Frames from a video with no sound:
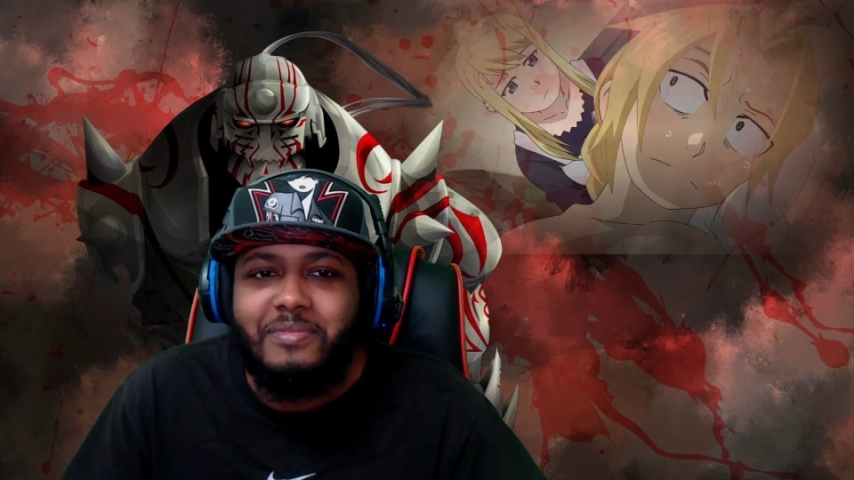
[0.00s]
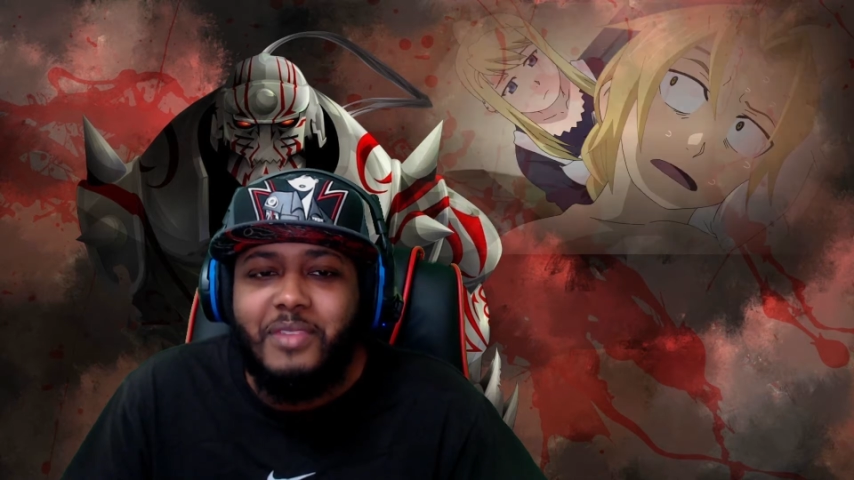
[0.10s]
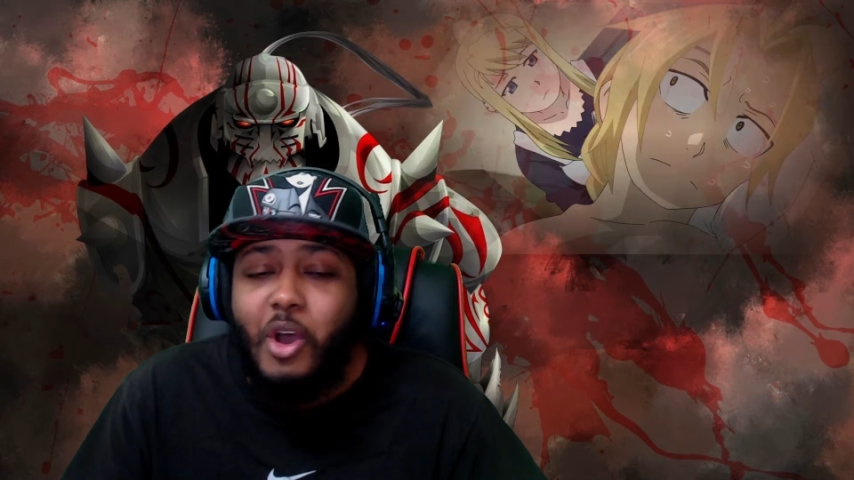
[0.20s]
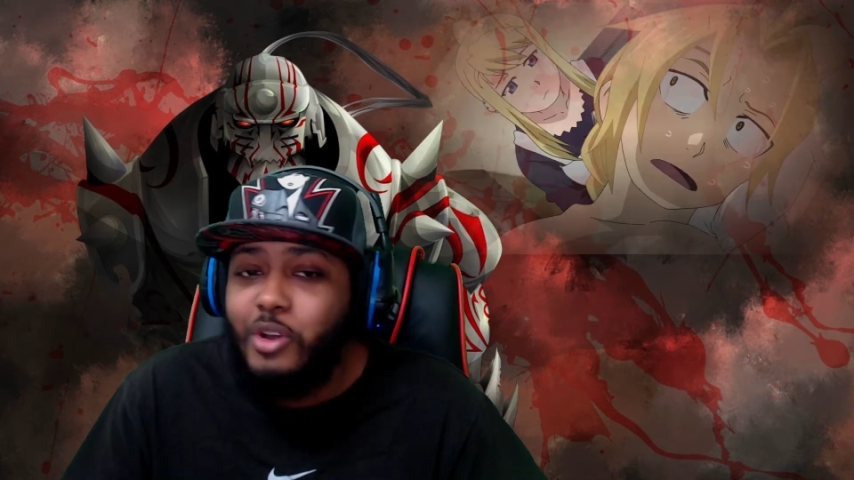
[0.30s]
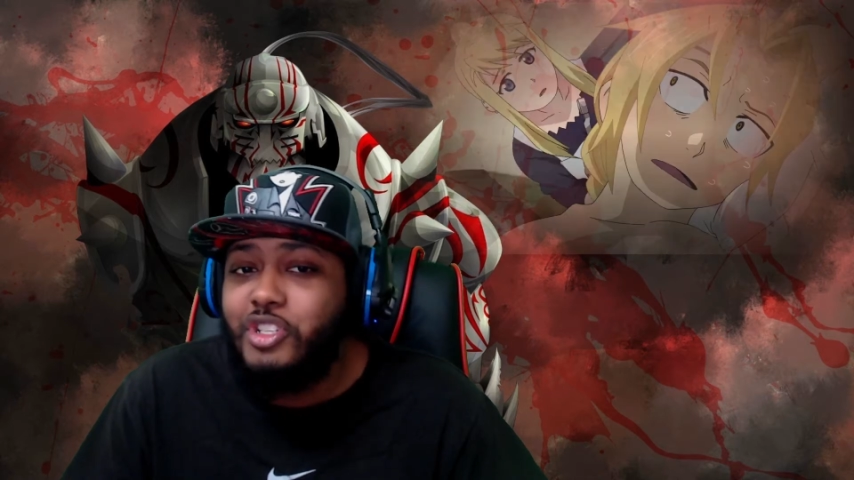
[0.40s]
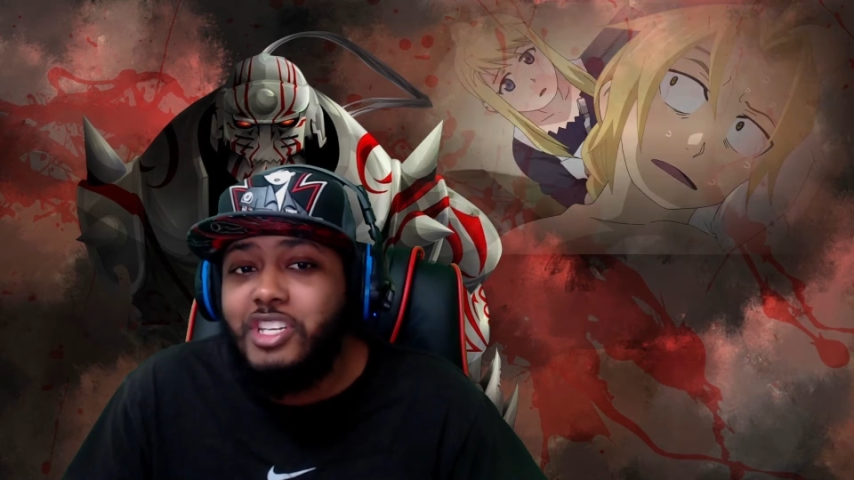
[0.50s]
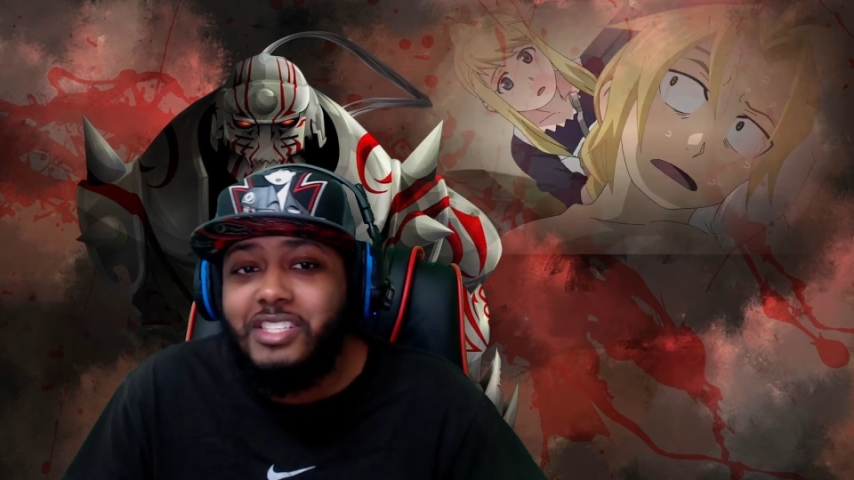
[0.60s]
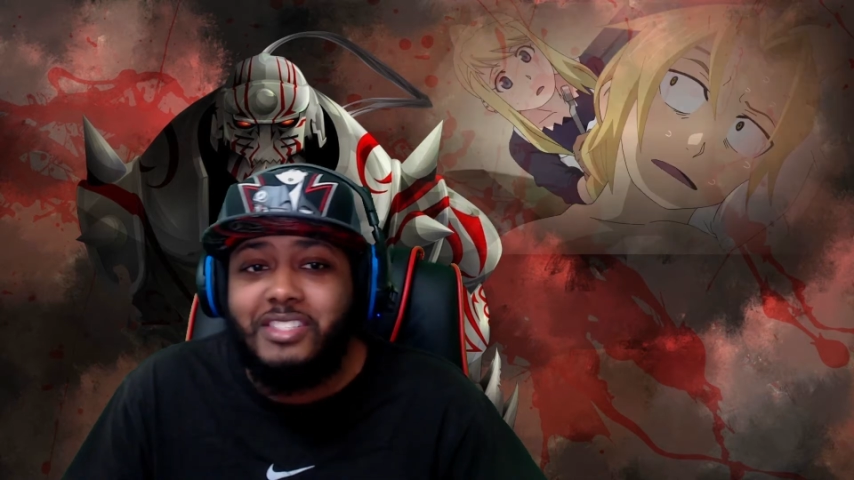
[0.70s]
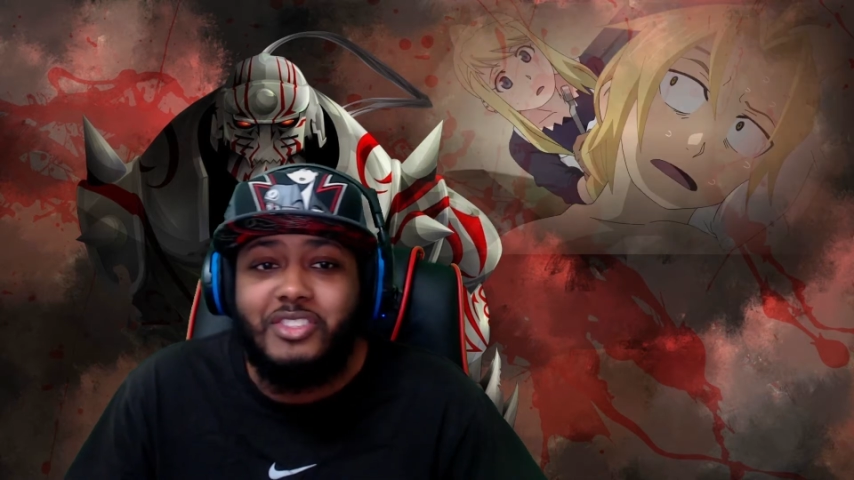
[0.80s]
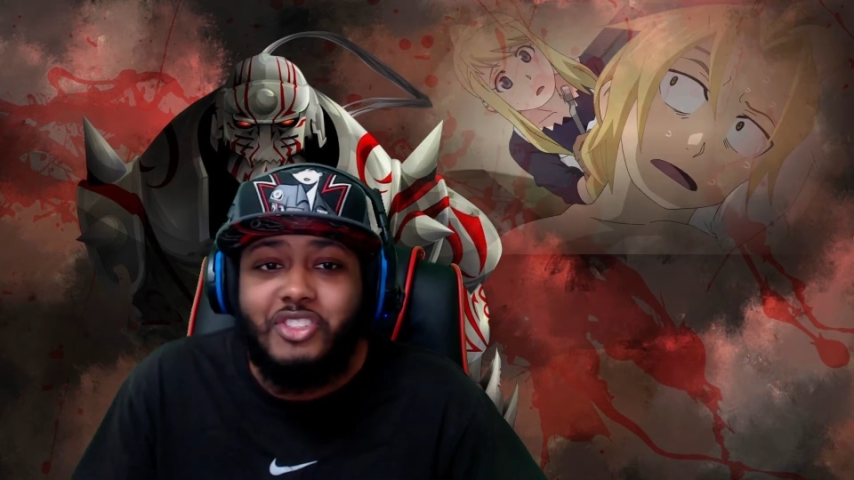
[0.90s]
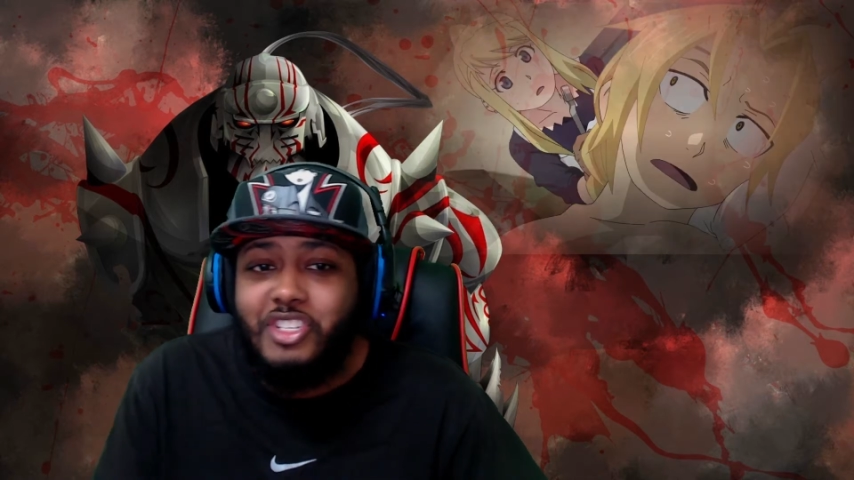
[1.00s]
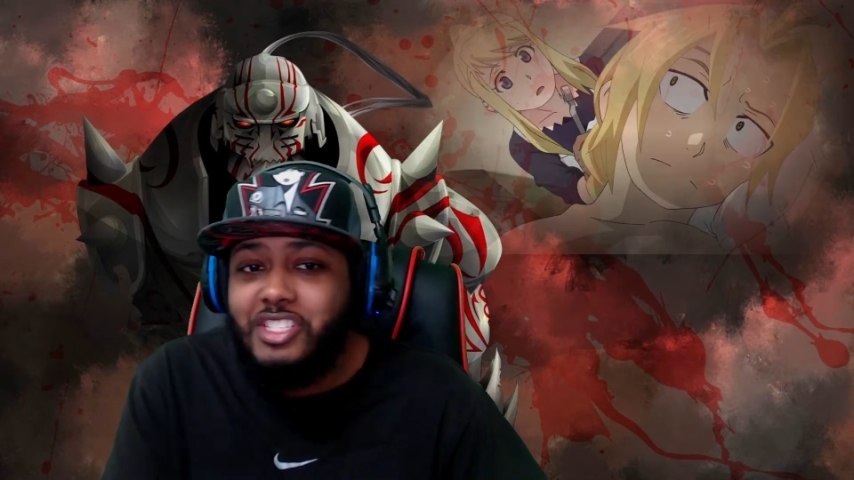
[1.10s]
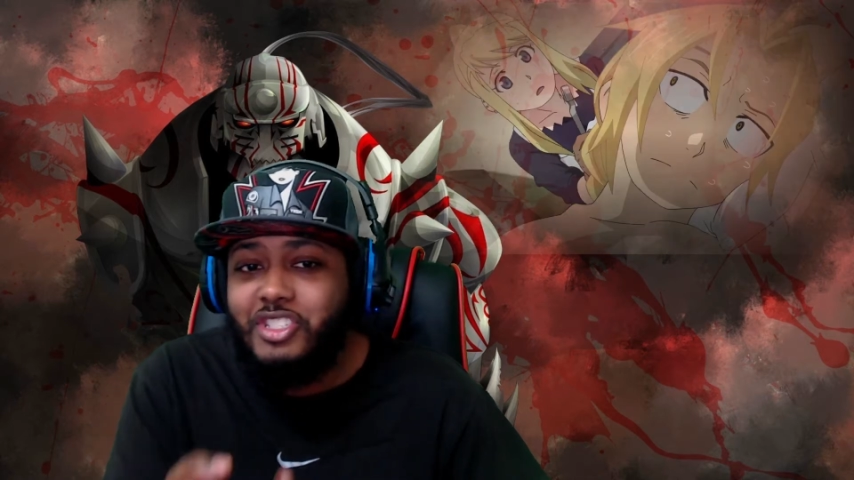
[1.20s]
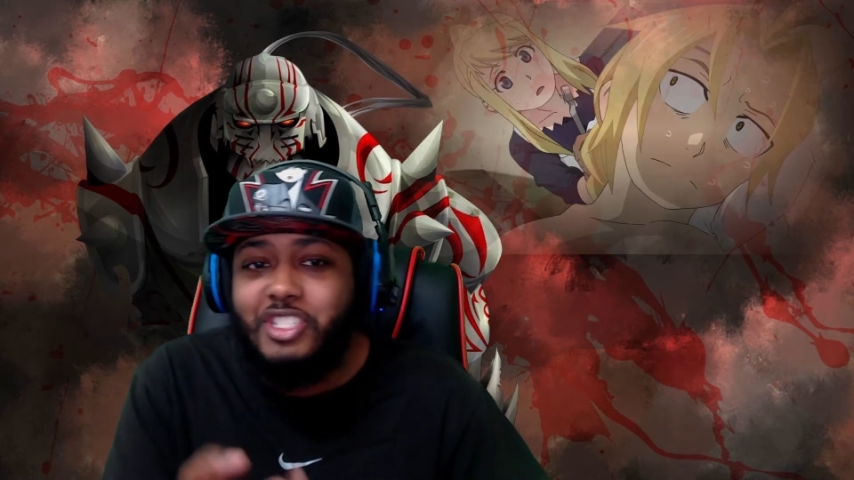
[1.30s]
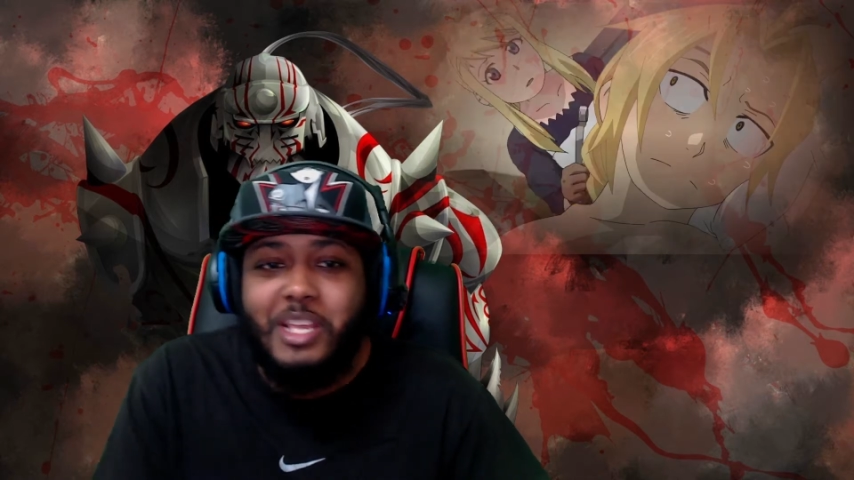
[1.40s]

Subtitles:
Oh, and she's just